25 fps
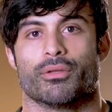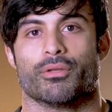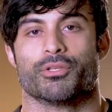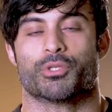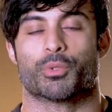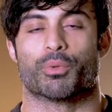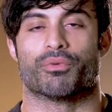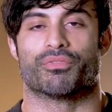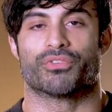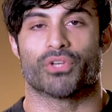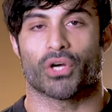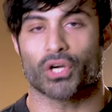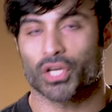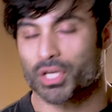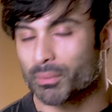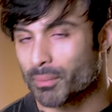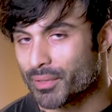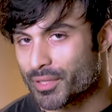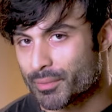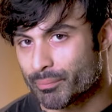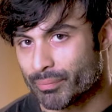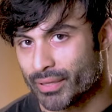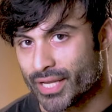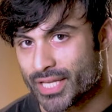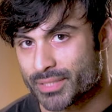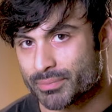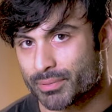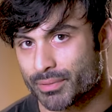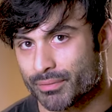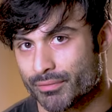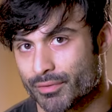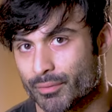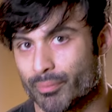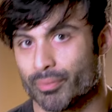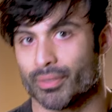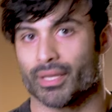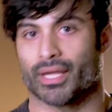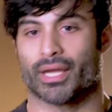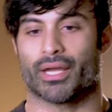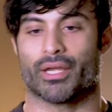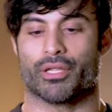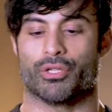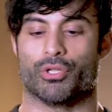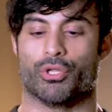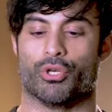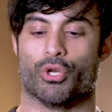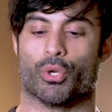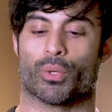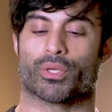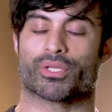So we've talked about the placement of the plant.
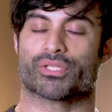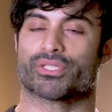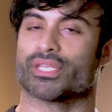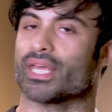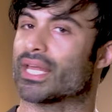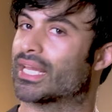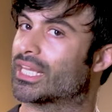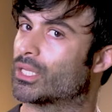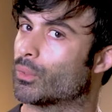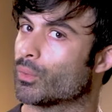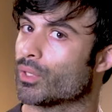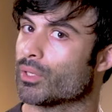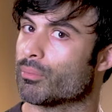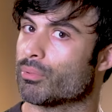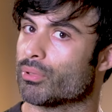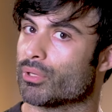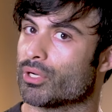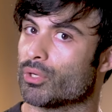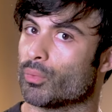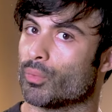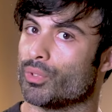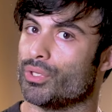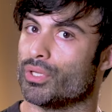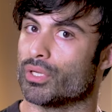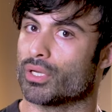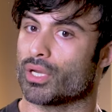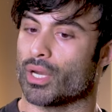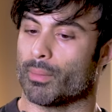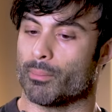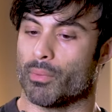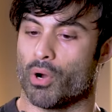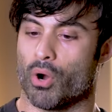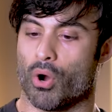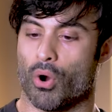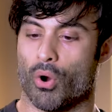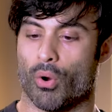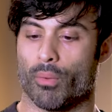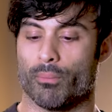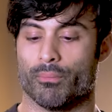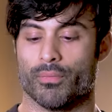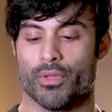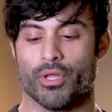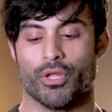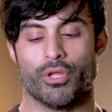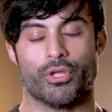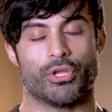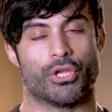You know exactly where to put it when you come home.